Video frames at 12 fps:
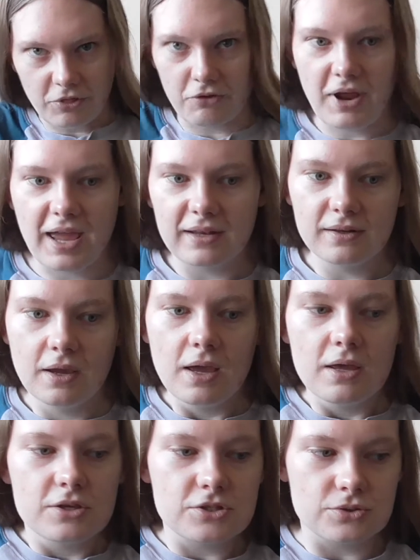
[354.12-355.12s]
thread.
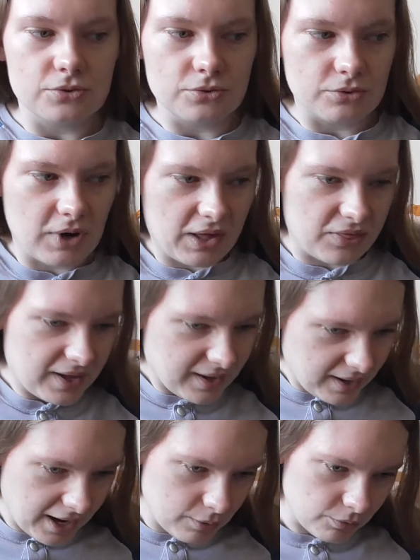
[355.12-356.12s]
So I
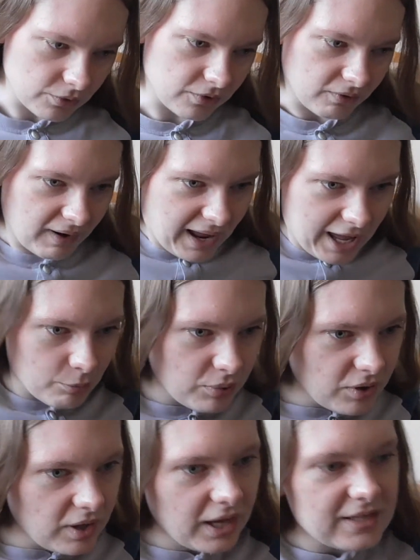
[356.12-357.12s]
think I will grab
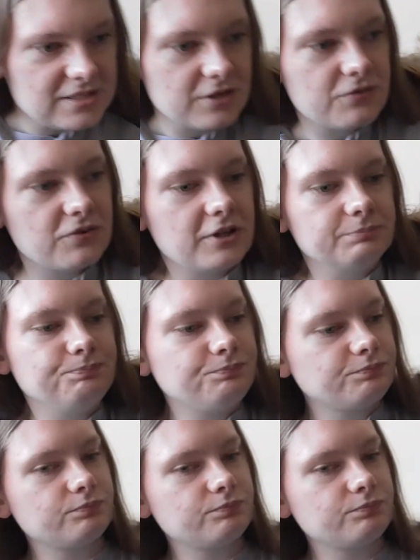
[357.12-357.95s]
a different